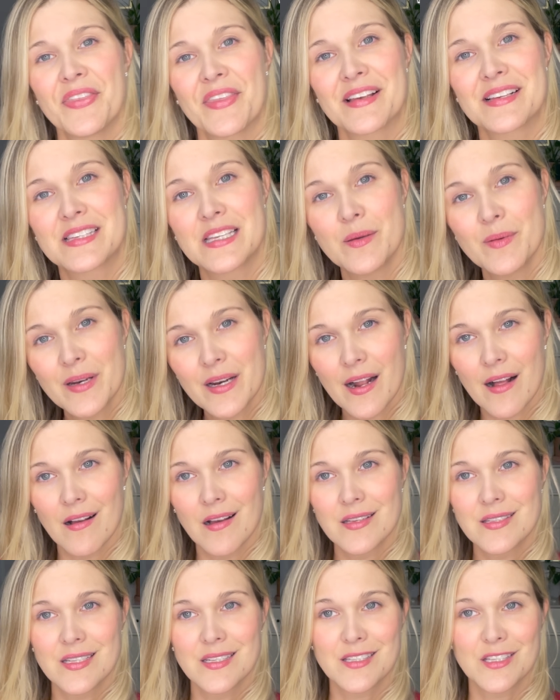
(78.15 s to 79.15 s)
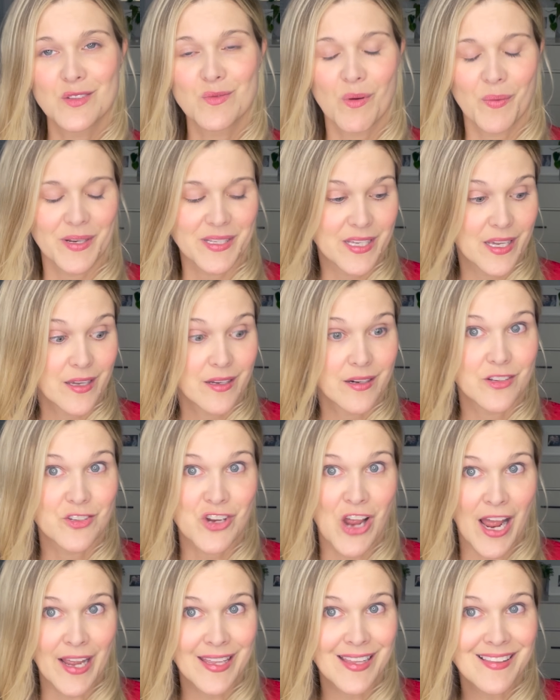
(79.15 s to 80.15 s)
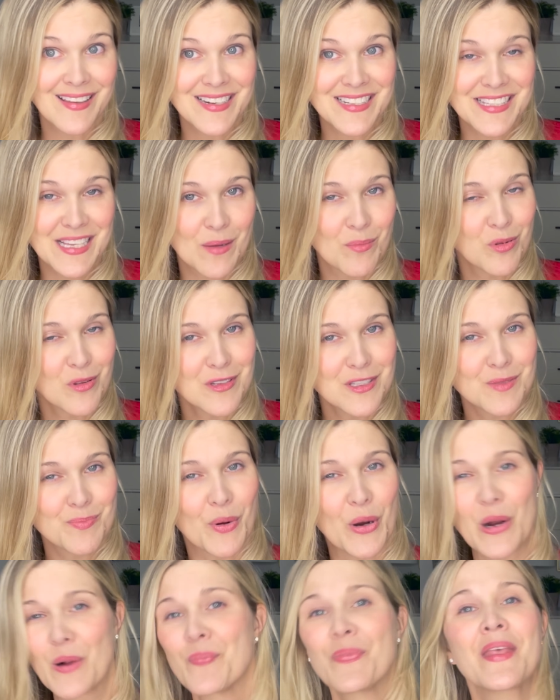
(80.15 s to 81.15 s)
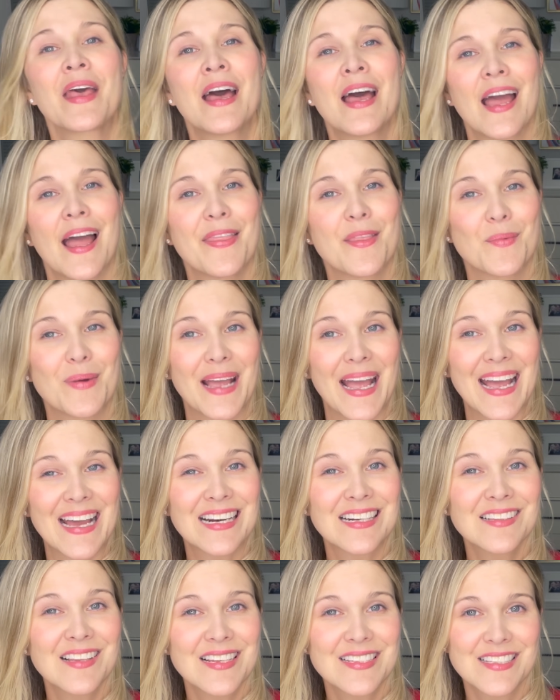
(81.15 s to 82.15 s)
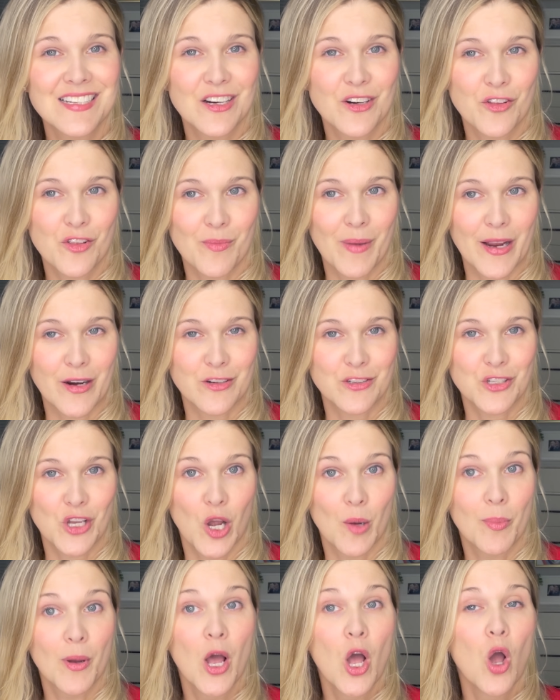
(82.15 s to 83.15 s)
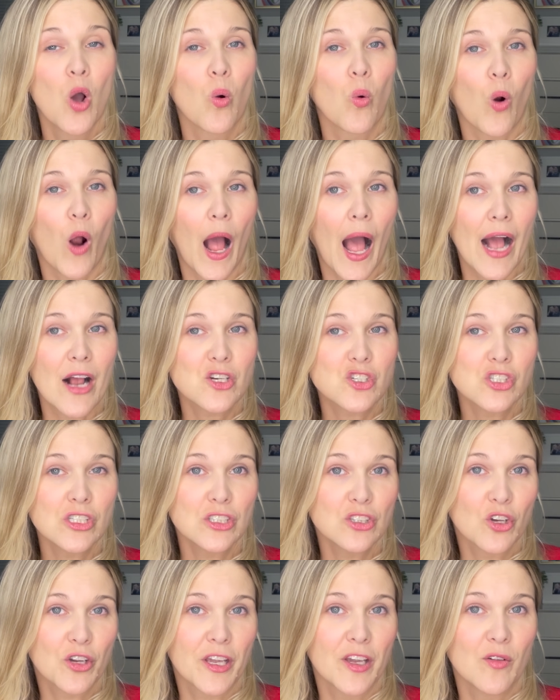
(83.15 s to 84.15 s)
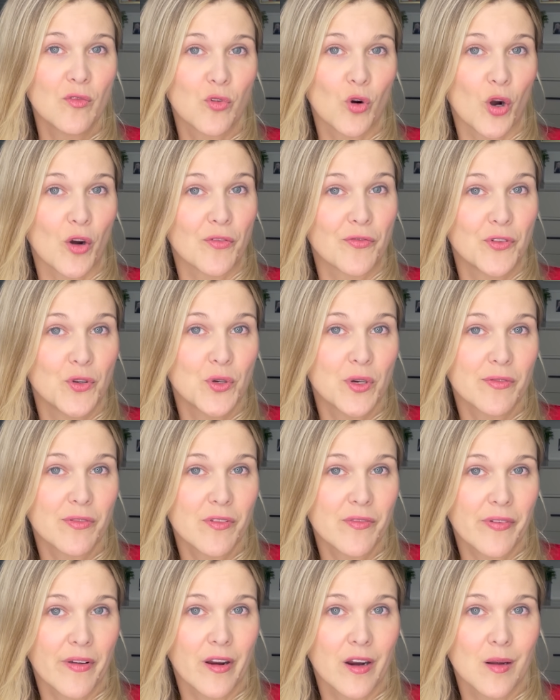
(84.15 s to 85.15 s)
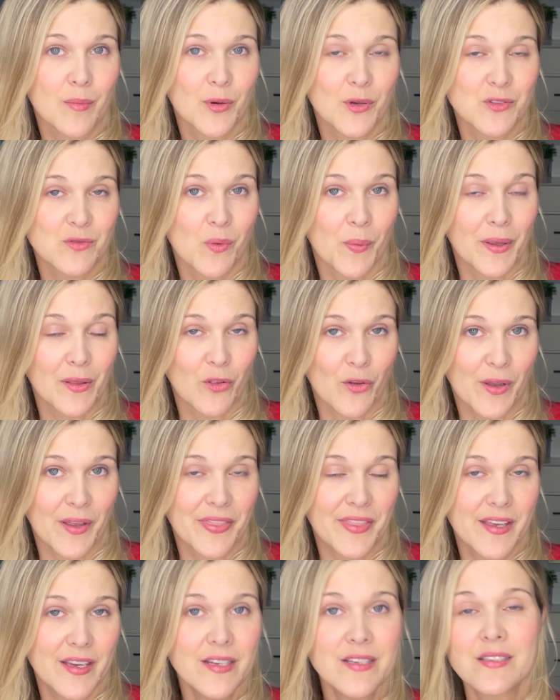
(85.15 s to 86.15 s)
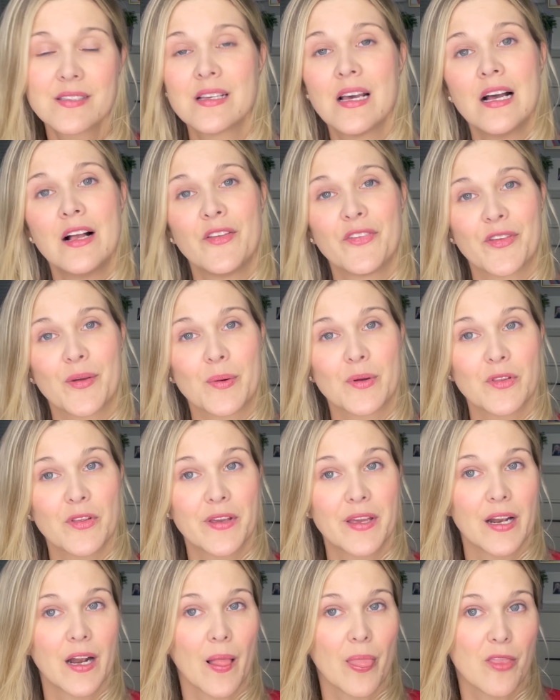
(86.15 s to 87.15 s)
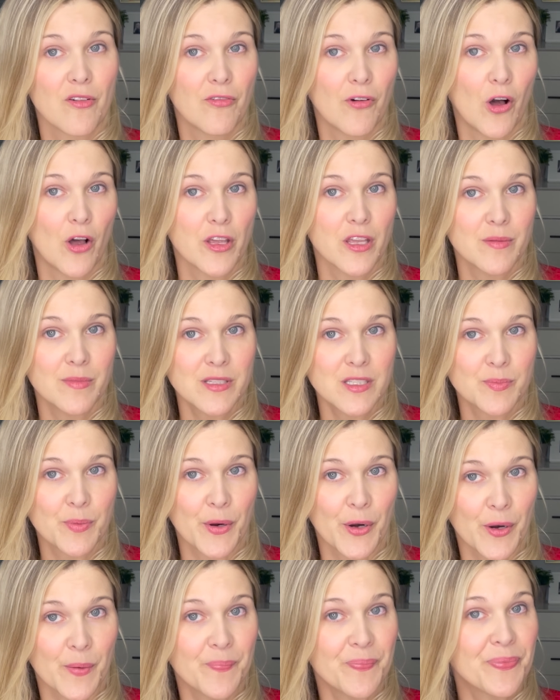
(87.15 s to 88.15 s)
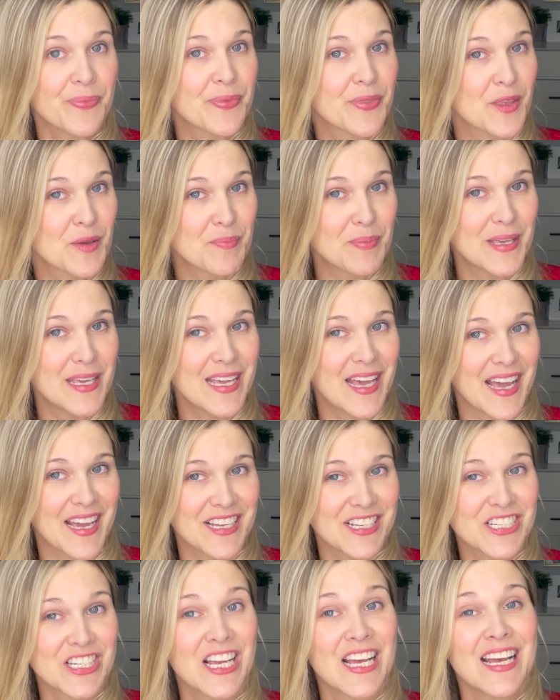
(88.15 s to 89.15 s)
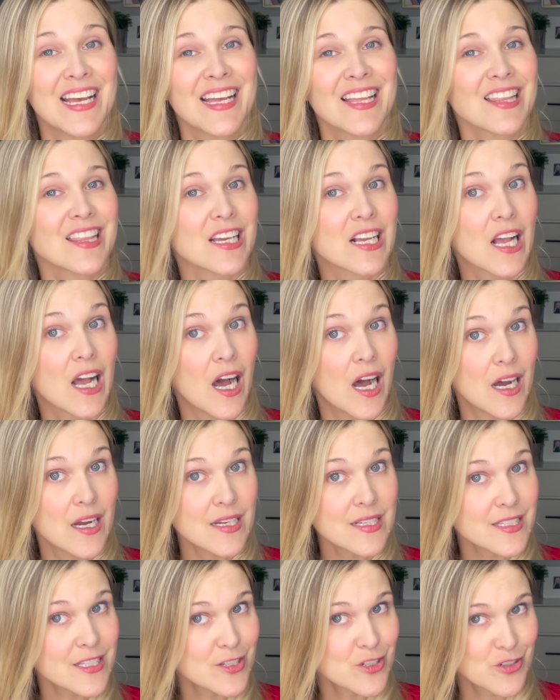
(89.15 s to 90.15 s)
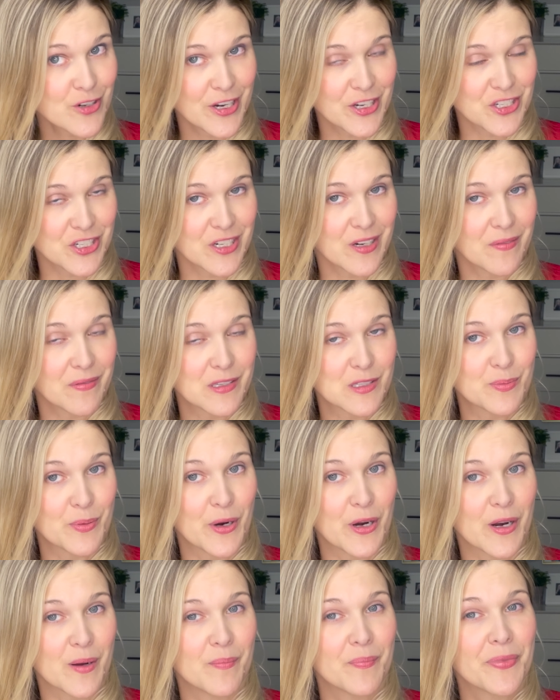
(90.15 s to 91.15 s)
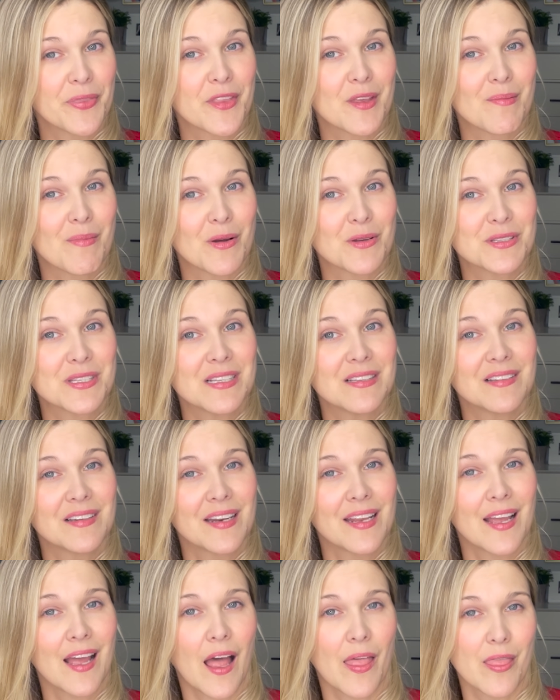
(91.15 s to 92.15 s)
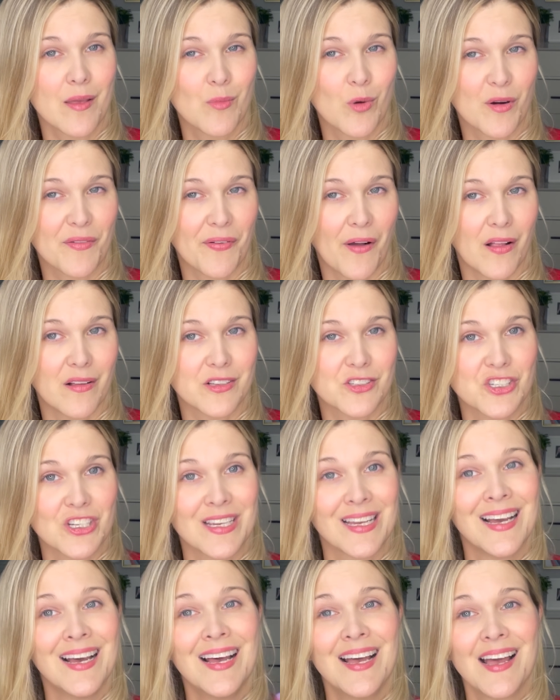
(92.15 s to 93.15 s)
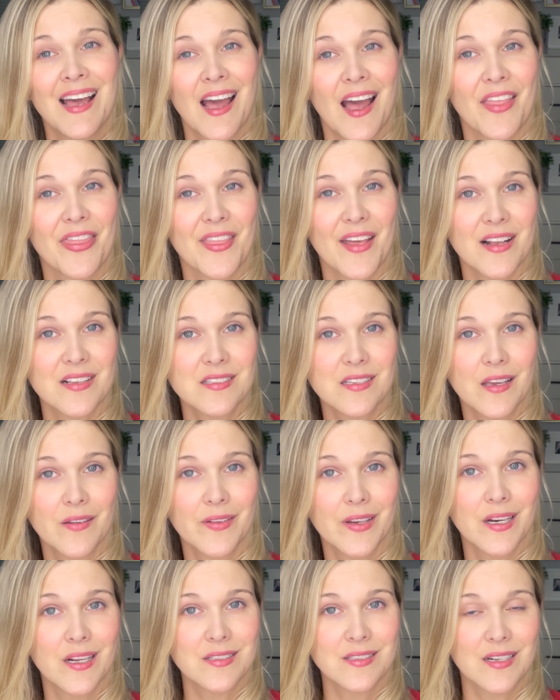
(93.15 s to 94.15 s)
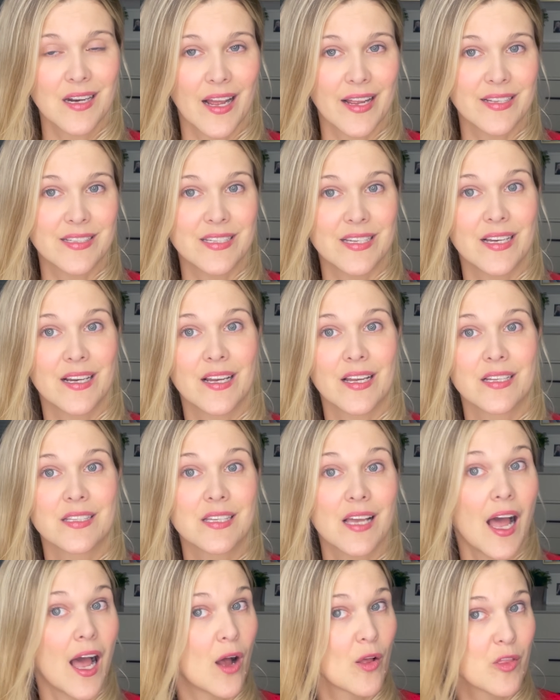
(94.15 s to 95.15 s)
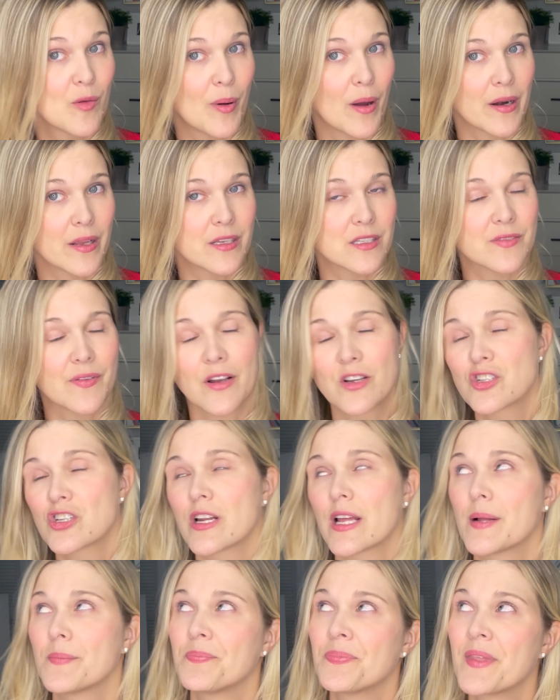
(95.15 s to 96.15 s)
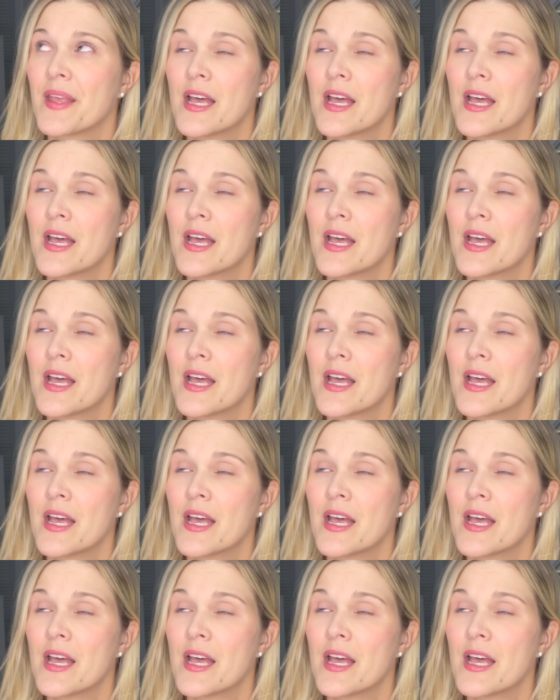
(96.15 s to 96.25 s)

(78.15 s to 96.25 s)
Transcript: Semen analysis is where we take an ejaculated sample of sperm and then we analyze it under the microscope. We're actually looking for a few different variables when we look at this. So we're looking at the volume of sperm, the pH, the concentration of the sperm, the motility, and the morphology. And that's giving us an idea into how the body is functioning.